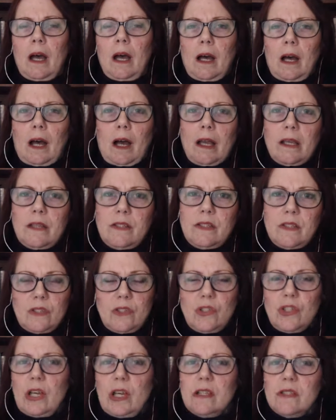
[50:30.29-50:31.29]
I
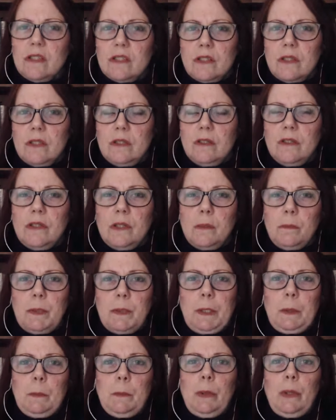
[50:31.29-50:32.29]
suggest to
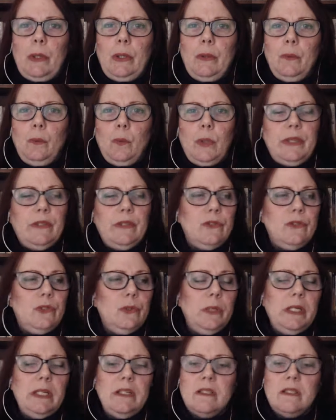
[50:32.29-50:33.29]
people when they're
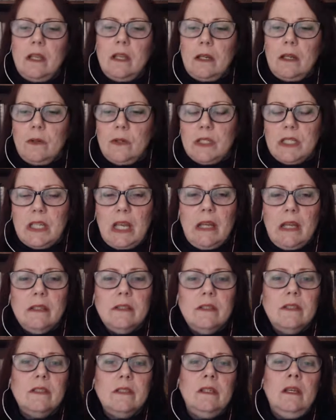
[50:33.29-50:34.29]
doing sacred
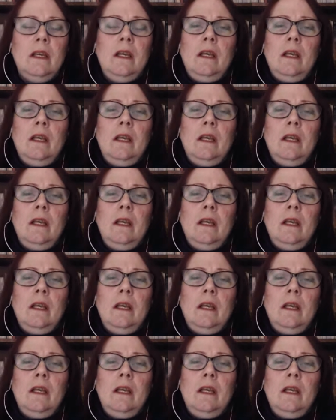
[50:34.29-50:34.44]
dance,